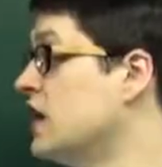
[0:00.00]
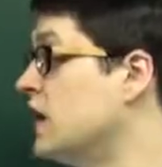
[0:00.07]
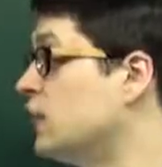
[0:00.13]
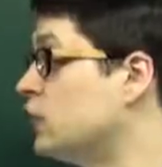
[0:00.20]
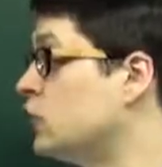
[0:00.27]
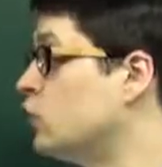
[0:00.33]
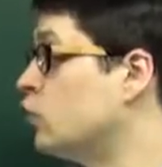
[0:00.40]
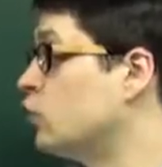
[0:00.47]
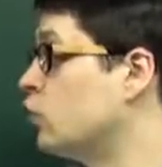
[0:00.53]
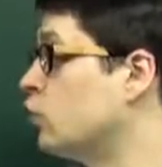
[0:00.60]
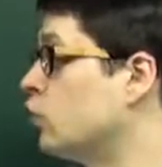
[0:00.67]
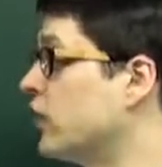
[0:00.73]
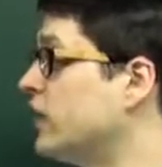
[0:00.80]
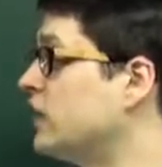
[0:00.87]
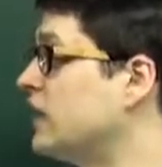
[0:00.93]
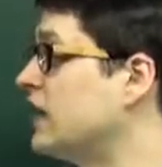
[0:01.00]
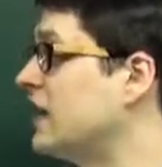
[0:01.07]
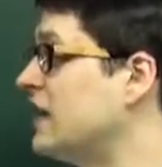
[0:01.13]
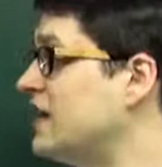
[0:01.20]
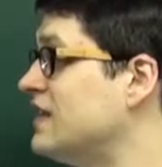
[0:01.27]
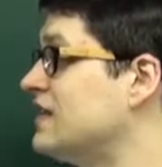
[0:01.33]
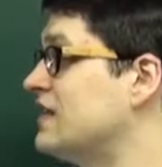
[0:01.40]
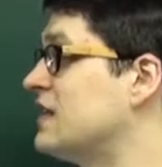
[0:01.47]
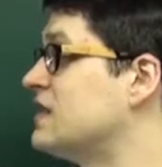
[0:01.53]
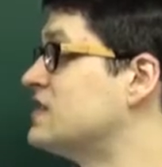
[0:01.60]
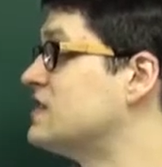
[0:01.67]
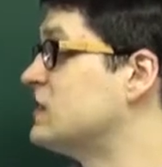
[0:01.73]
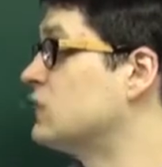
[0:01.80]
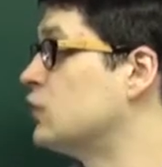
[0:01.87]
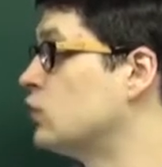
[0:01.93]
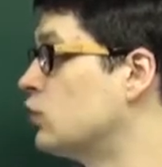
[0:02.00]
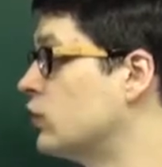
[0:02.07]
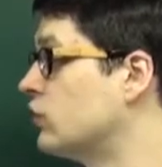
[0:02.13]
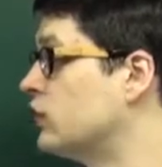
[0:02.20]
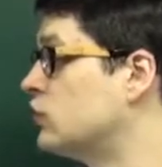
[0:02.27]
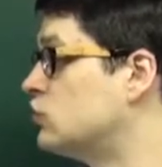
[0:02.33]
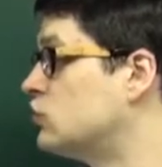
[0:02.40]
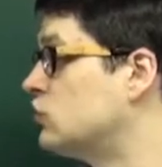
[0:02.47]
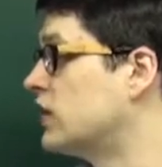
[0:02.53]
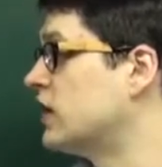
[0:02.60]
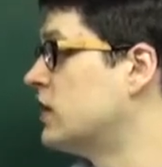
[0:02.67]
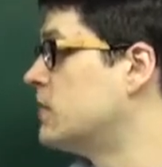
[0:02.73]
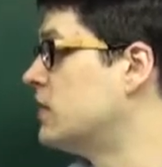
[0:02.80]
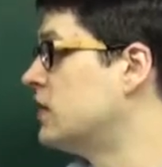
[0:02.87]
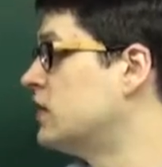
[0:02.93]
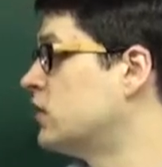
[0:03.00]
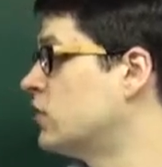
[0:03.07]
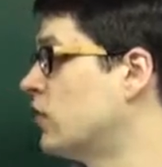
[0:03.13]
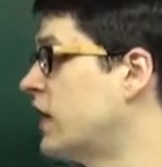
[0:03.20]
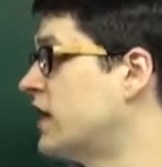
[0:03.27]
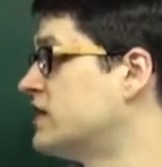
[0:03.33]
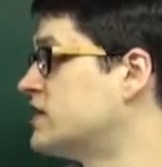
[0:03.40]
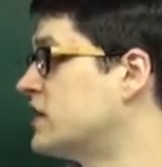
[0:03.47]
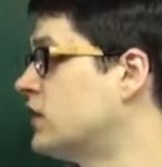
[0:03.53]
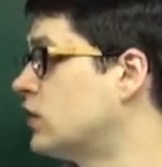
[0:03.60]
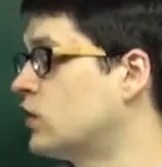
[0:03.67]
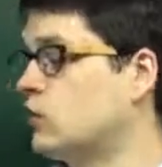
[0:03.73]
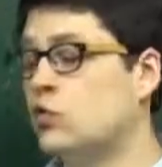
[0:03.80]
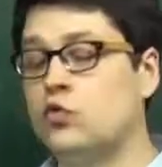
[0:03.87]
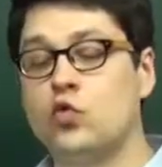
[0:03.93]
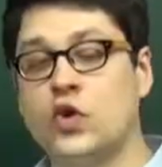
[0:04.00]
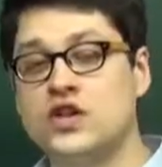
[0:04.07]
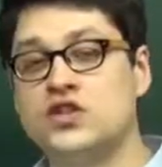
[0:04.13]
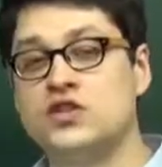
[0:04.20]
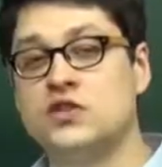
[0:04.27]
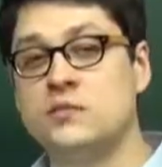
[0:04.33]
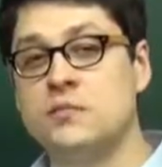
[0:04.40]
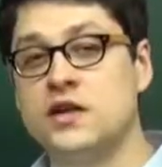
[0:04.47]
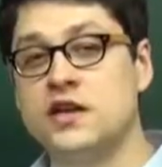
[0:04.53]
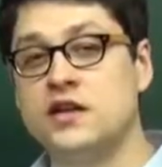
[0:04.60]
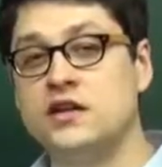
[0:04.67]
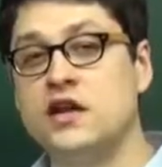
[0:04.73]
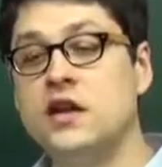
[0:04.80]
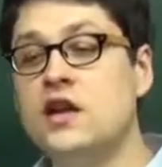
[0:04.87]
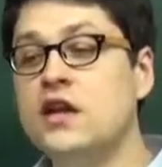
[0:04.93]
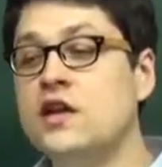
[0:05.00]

If you really hit this, if you really do get a minute or less and a question a minute,